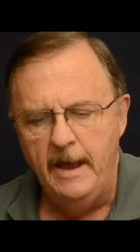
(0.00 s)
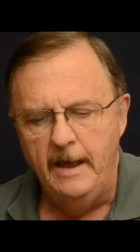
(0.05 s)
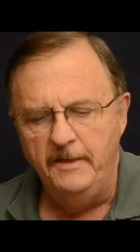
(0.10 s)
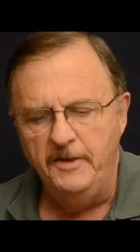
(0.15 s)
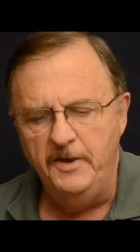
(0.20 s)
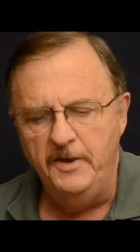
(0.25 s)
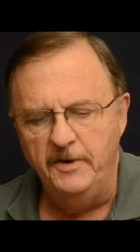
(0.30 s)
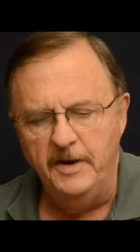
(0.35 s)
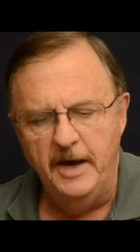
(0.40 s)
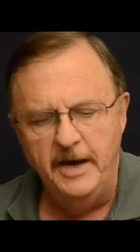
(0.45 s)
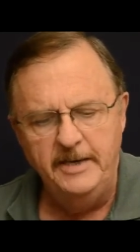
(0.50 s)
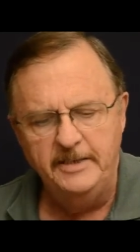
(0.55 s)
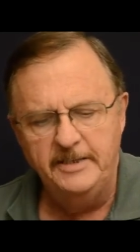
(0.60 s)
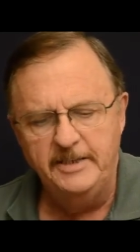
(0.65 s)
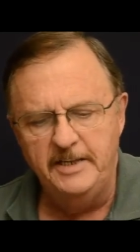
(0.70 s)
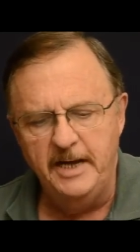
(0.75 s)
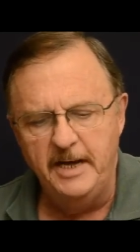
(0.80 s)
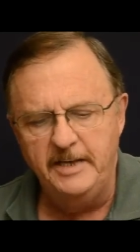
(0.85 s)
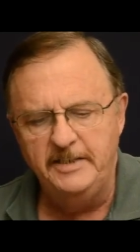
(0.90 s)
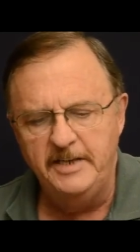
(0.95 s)
The United
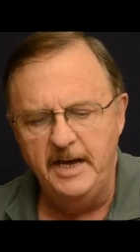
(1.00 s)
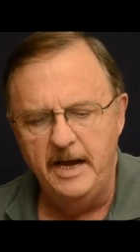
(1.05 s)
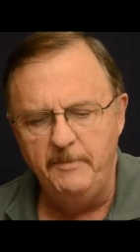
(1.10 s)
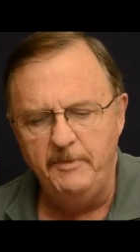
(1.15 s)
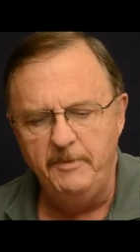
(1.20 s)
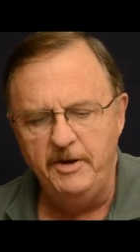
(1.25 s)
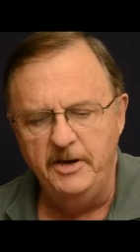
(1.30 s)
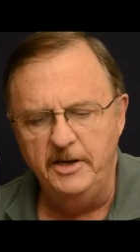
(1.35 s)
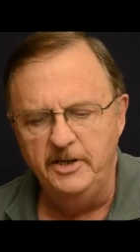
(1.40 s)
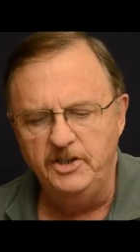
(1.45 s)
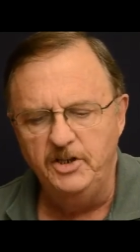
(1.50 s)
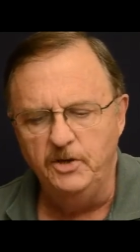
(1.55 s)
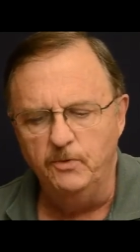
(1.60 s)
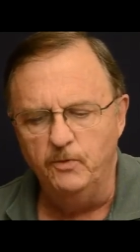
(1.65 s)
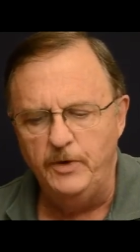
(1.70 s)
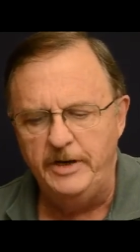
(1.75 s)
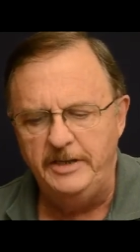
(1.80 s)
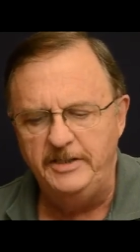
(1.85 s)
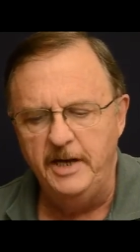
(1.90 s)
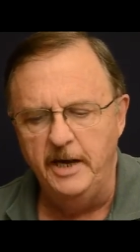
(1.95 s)
States ammunition
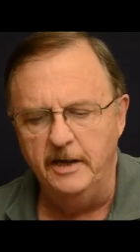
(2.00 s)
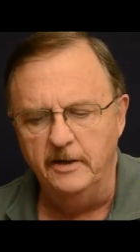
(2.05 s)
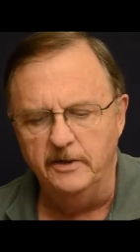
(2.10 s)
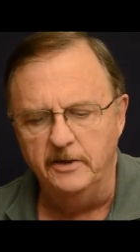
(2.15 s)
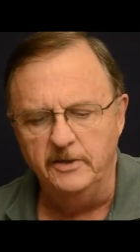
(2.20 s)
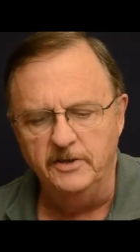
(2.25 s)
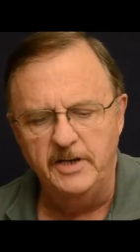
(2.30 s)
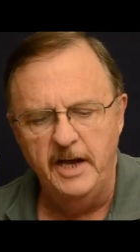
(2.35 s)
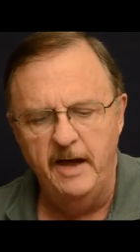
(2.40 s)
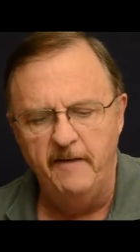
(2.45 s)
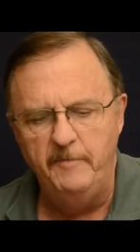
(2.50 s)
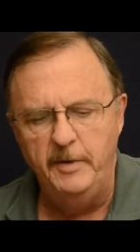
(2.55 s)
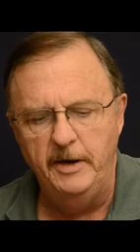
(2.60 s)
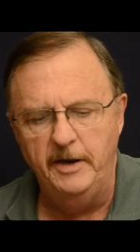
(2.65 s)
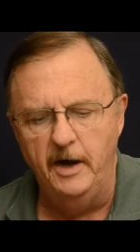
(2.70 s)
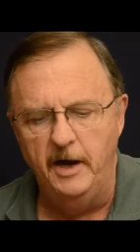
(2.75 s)
retailers have been